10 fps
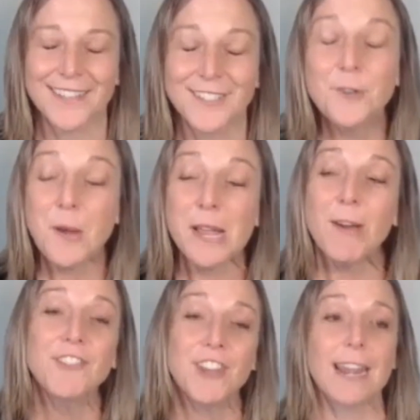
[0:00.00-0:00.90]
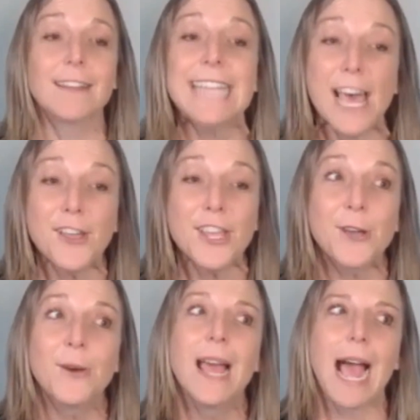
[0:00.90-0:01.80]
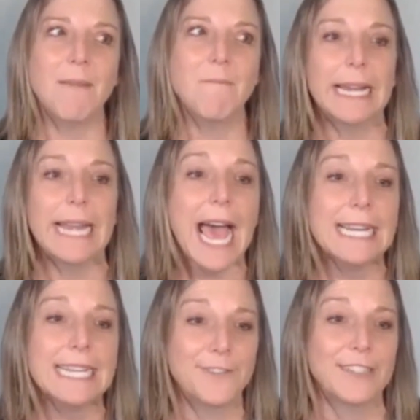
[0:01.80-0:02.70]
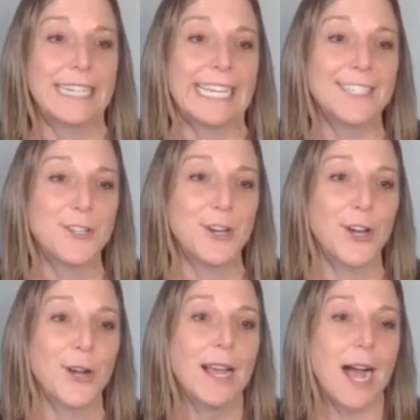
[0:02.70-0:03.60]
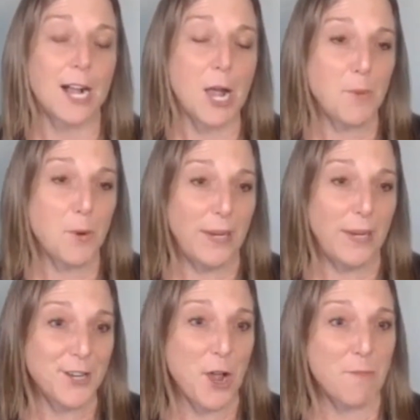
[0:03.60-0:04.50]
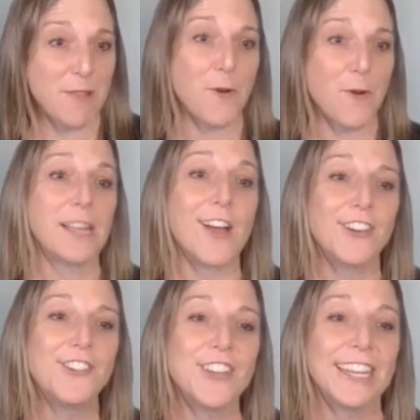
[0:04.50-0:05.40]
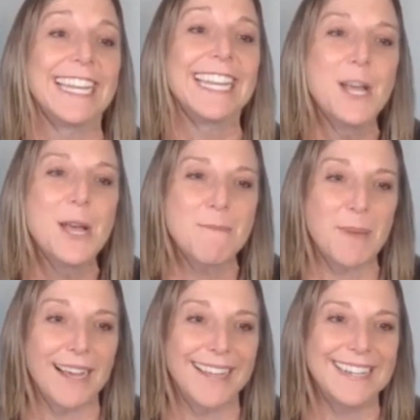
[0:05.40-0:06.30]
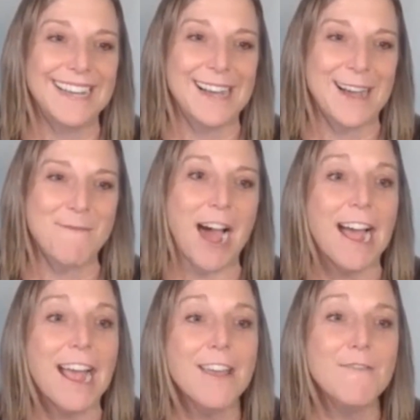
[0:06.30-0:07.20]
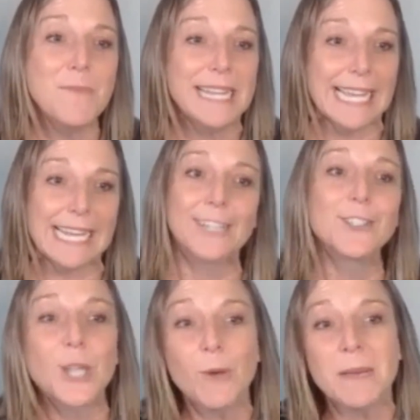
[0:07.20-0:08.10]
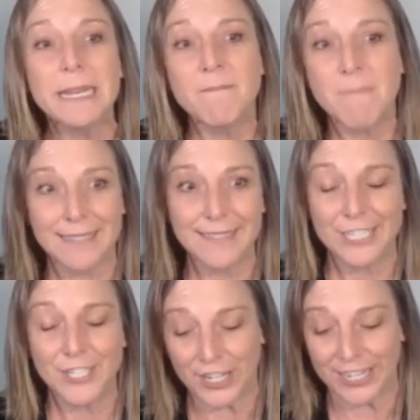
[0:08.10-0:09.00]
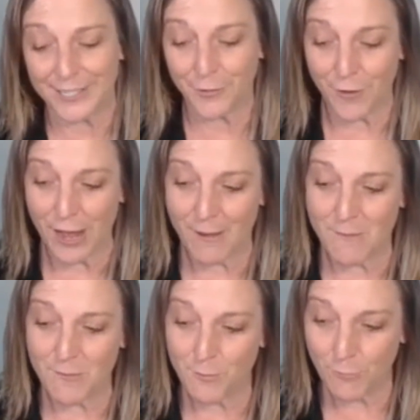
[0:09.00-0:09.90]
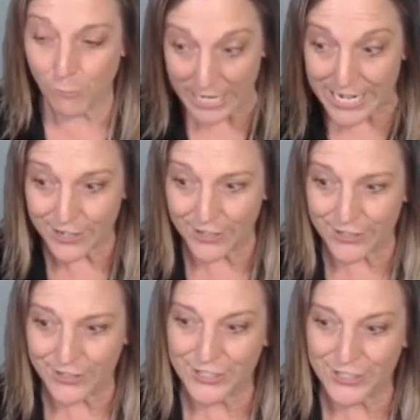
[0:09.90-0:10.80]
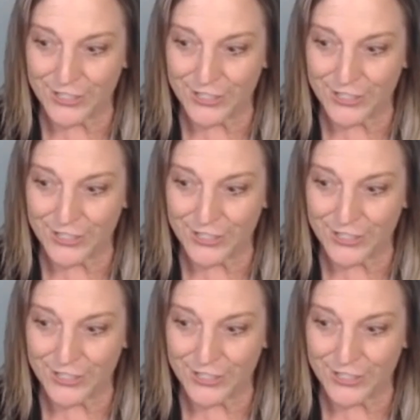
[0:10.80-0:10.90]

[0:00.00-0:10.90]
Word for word: yeah so great question and i'll tell you i might have had a different answer a couple weeks ago before i launched it but um, mm-hmm. i have been getting so many messages from readers